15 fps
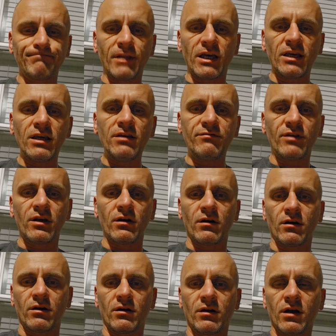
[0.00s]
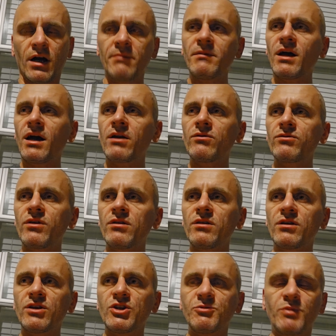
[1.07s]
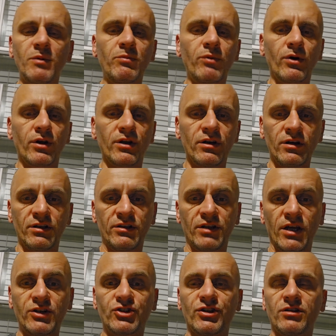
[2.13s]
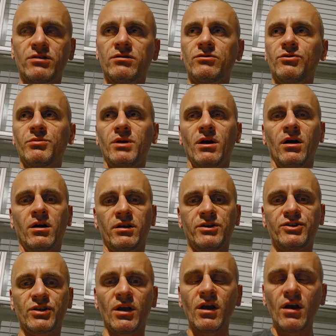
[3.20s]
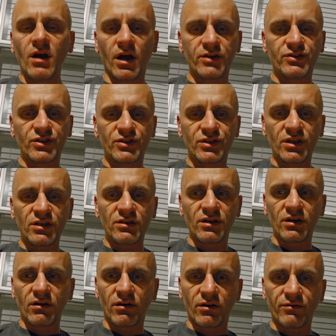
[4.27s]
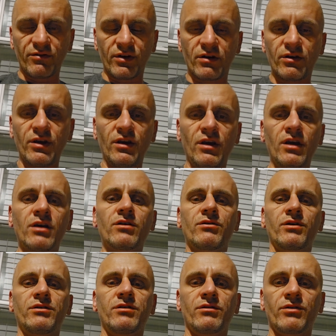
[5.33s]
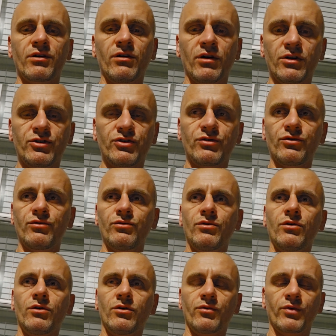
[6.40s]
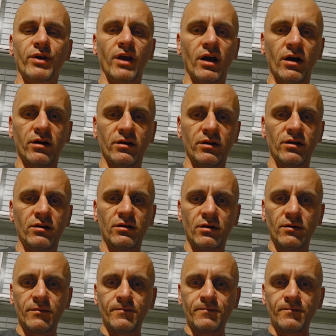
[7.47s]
naive they are. I don't think that these people are ill-intentioned, to be honest. I just think they are very ignorant in regards to reality,